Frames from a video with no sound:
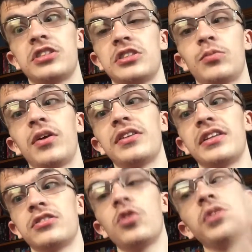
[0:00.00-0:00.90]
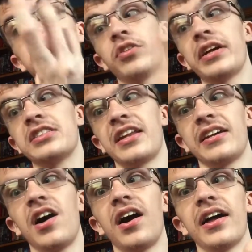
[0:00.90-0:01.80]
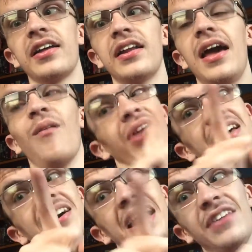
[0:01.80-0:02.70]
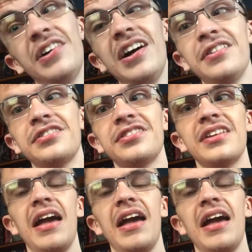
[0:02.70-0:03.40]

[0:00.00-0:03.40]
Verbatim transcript: this is one of the, two of the trades that I got when I got half off.